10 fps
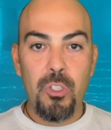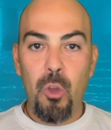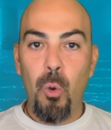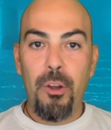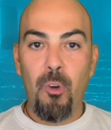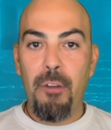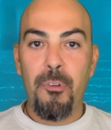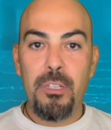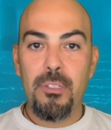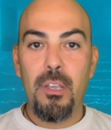quick
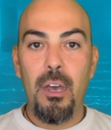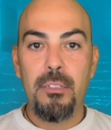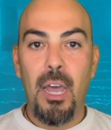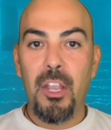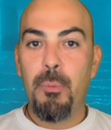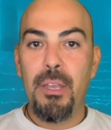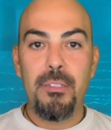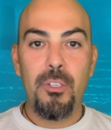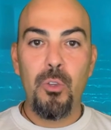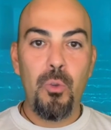reference
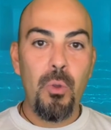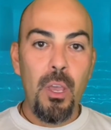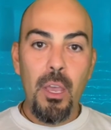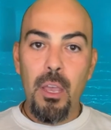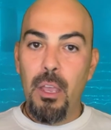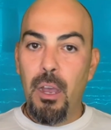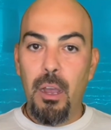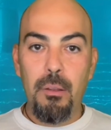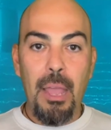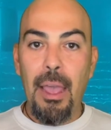document to
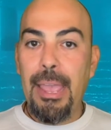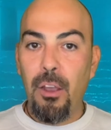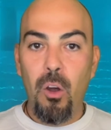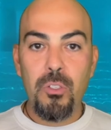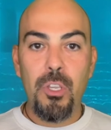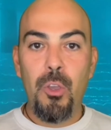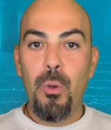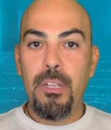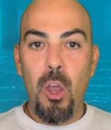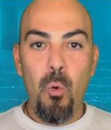hang on to
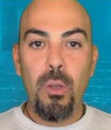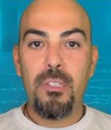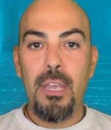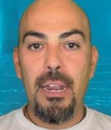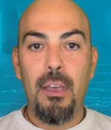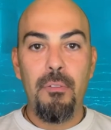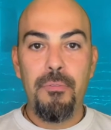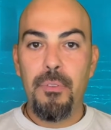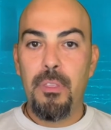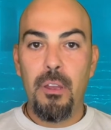and know what's kind
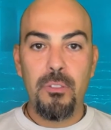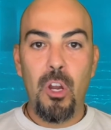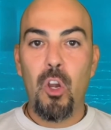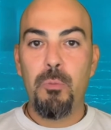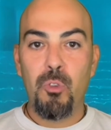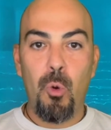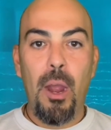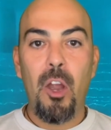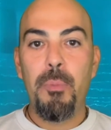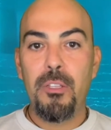of the terms,
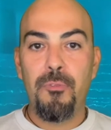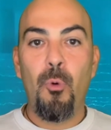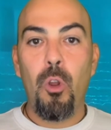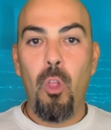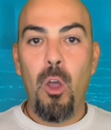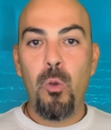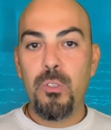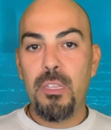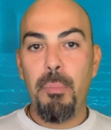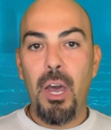requirements for
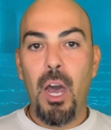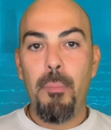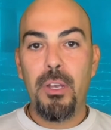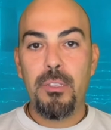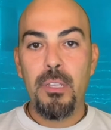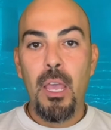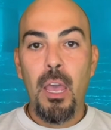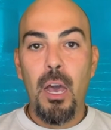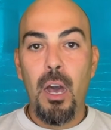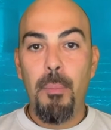loans in the Bahamas.
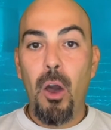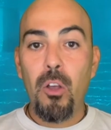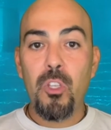Also,